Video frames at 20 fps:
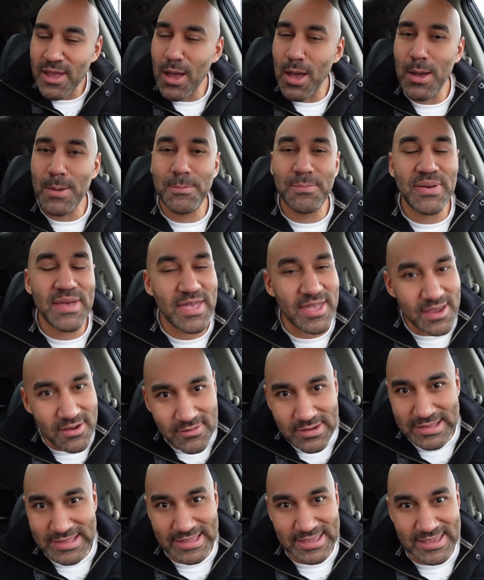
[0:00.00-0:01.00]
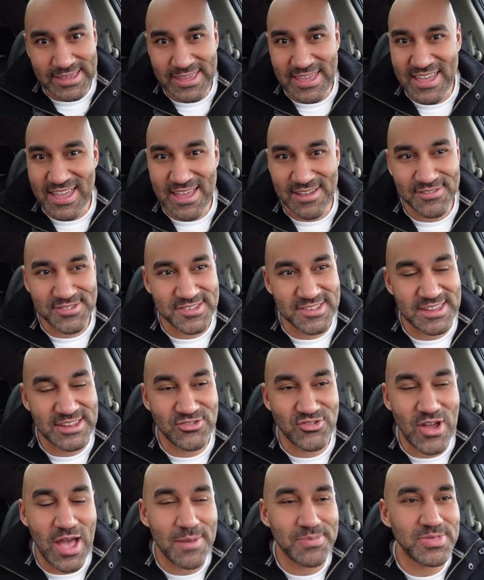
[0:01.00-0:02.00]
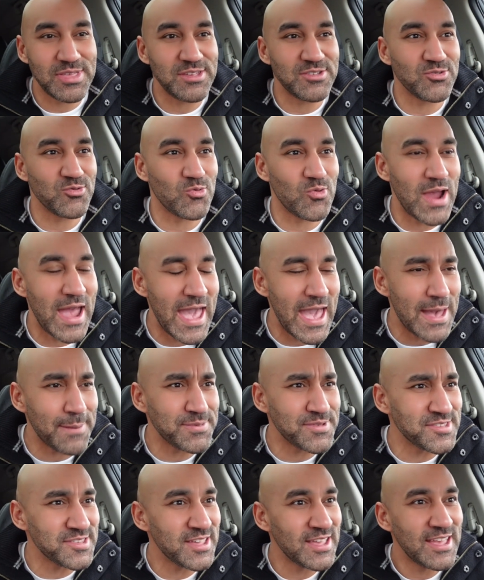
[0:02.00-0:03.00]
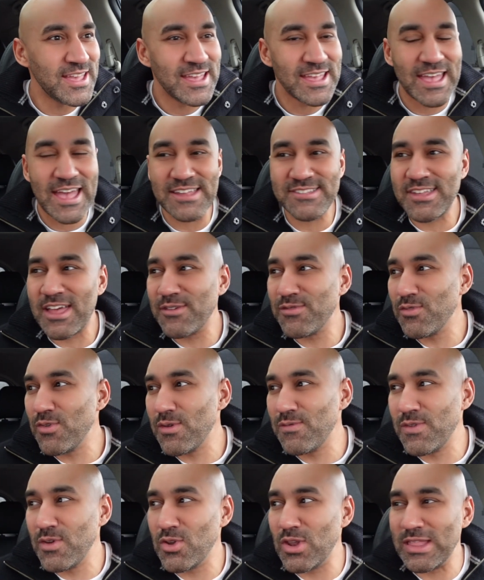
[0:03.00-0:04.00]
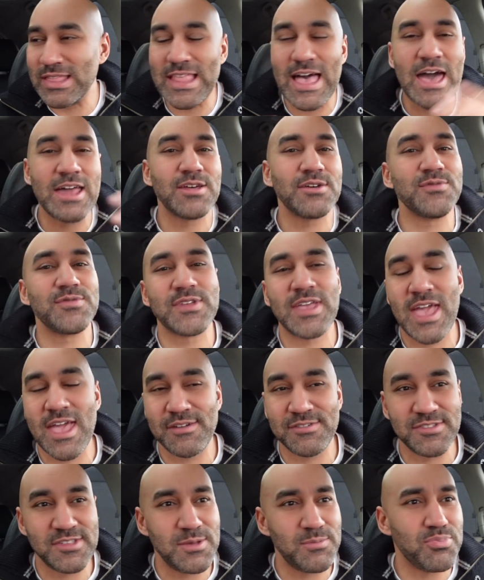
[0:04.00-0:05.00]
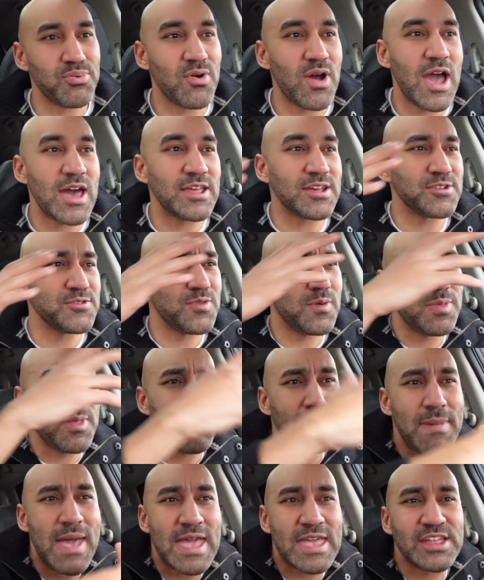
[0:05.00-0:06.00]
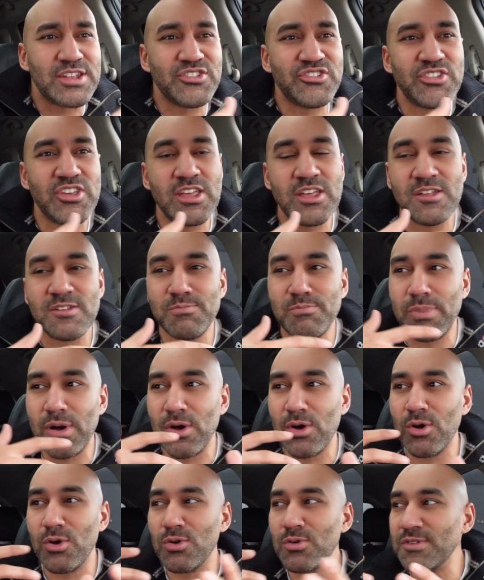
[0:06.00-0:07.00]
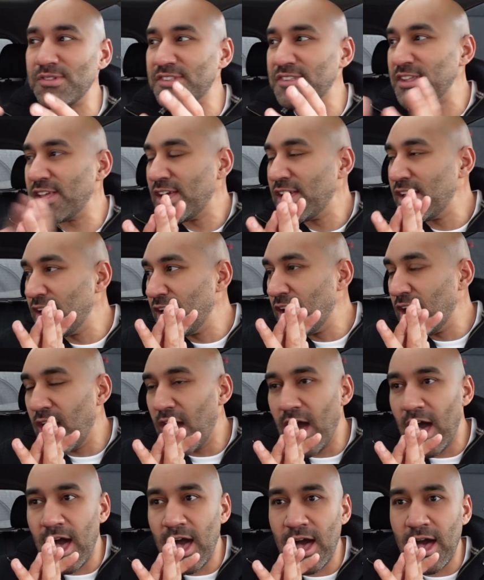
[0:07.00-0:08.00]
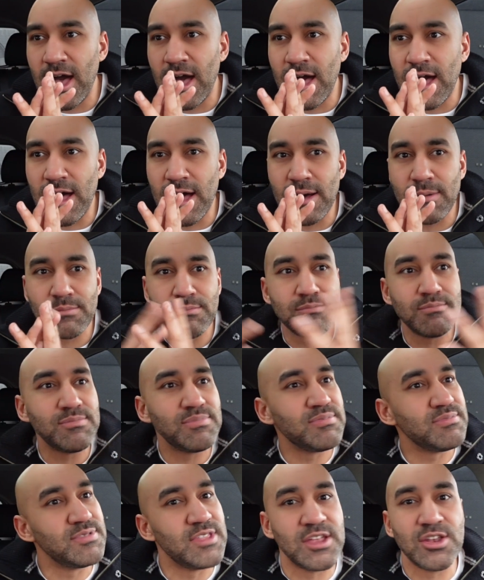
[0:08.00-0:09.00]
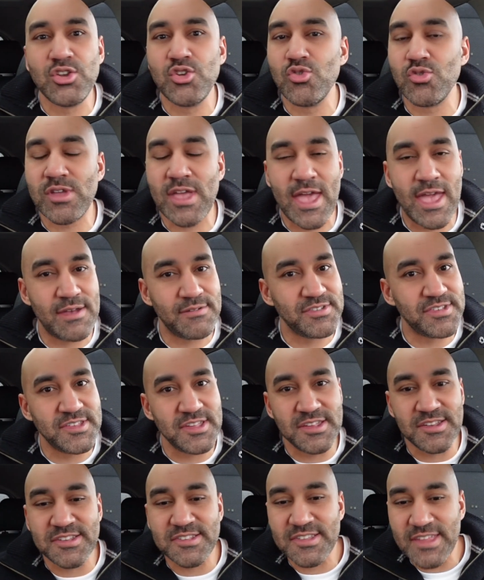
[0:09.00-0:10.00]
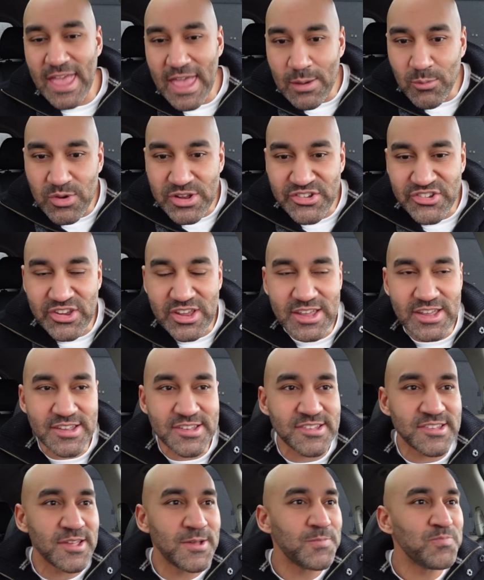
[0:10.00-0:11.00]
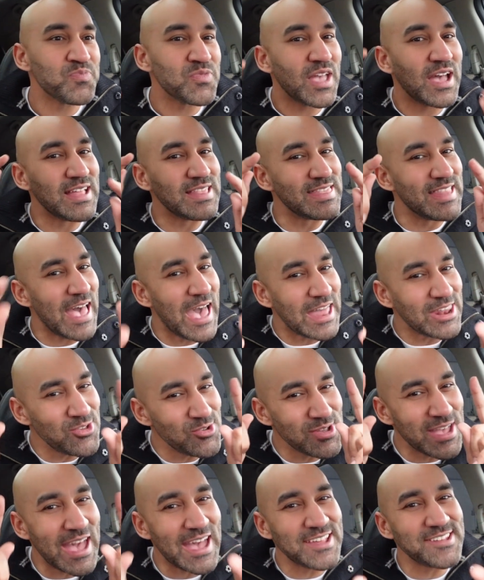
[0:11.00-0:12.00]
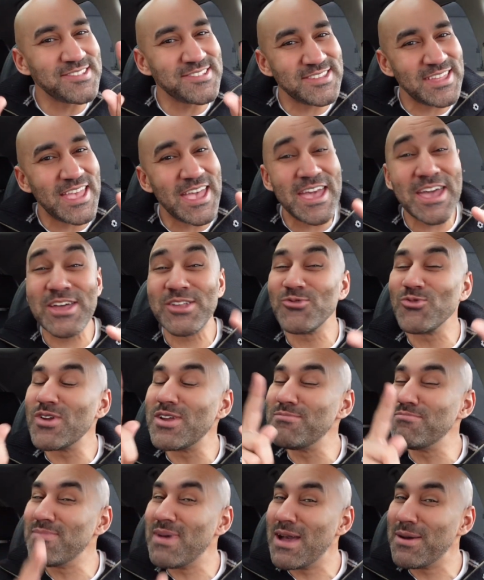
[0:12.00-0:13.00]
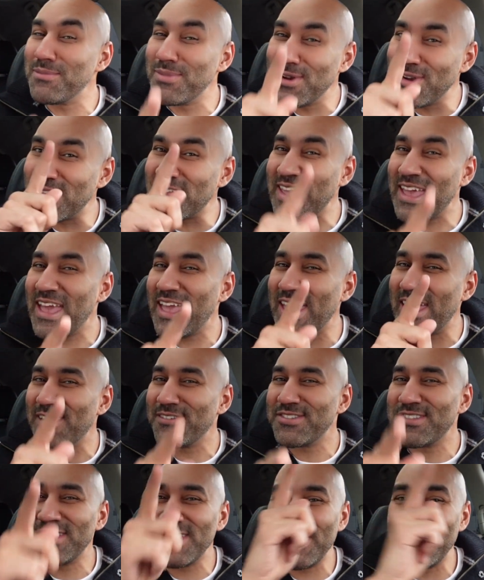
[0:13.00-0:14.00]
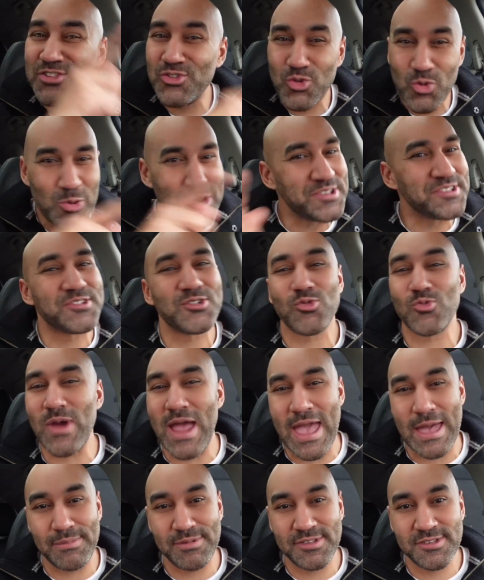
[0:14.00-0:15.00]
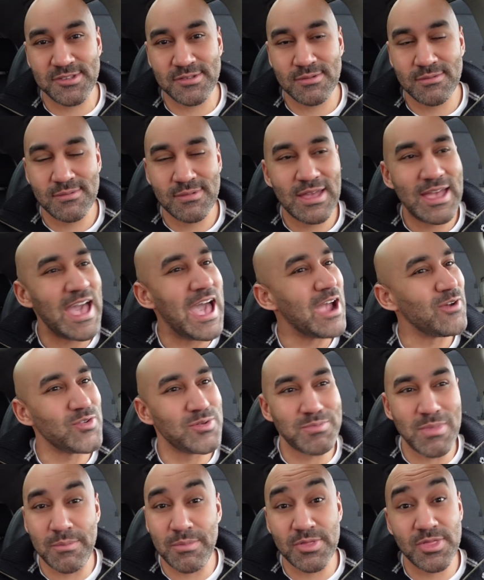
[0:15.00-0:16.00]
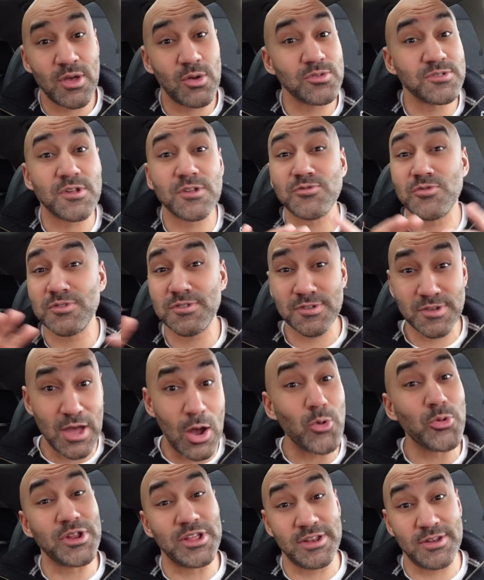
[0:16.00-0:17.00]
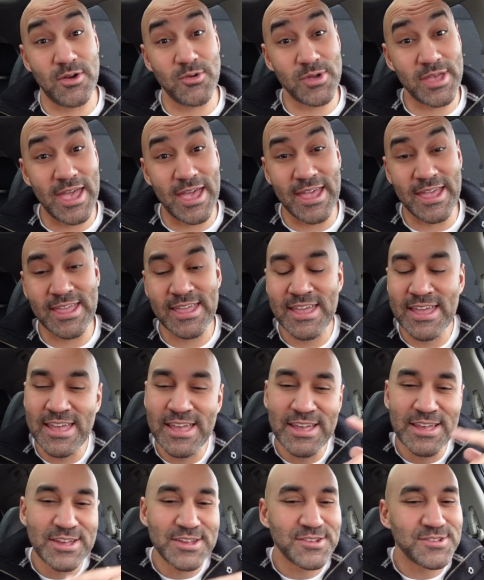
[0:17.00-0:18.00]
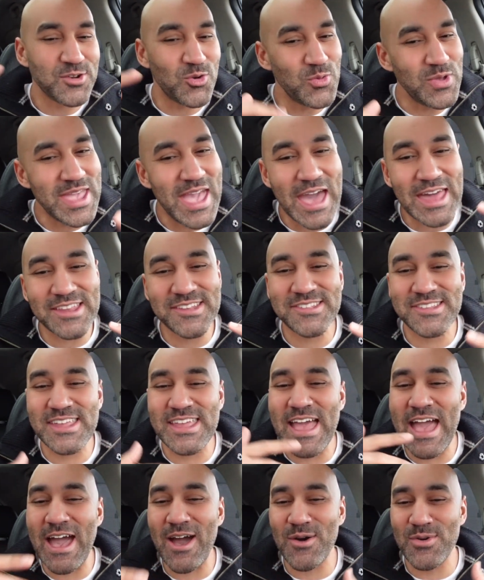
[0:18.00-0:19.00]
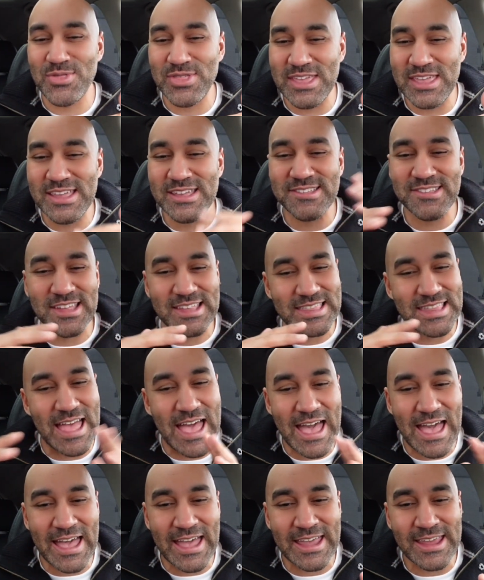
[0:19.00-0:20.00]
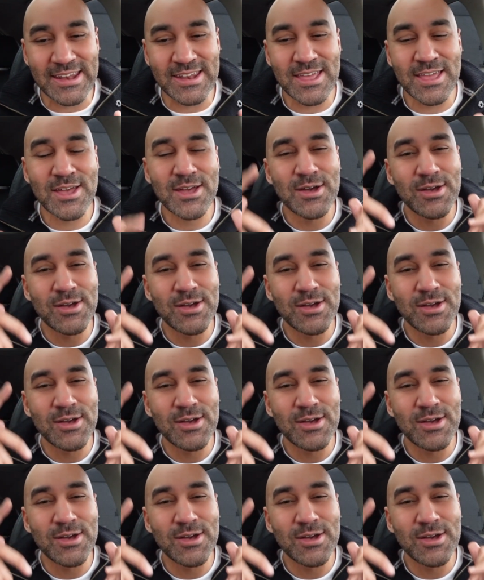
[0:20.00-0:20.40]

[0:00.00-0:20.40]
Apparently KFC dropped these wraps. Guys, I've reviewed a lot of KFC products from the mac and cheese bowls. Um, the new KFC sandwiches. A lot of you guys said, remember KFC twister wraps. I remember those. Those was goaded, okay? So we got to see how these align.